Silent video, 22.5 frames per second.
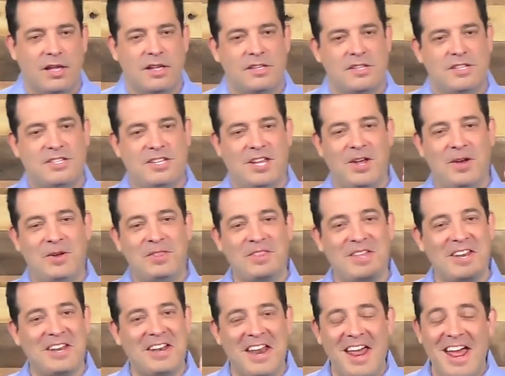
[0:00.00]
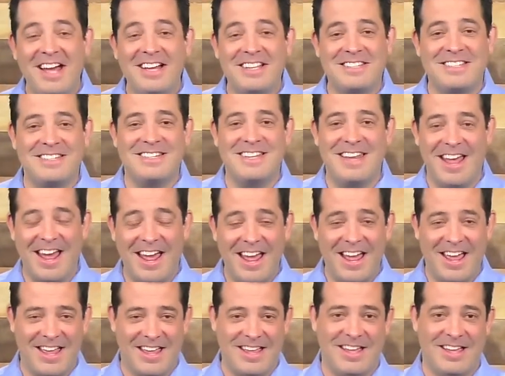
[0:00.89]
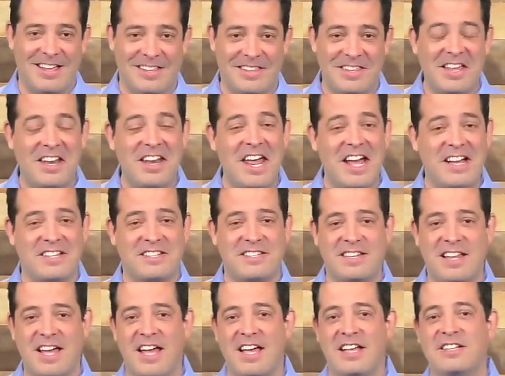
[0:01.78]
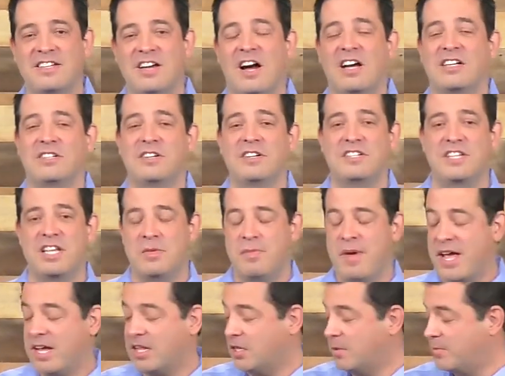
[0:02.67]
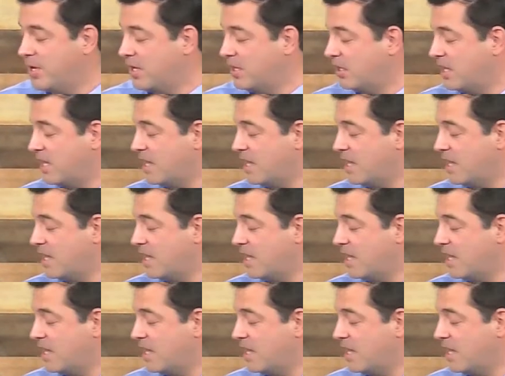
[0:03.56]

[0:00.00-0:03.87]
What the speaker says: So the next day, Dr. Tim Engelman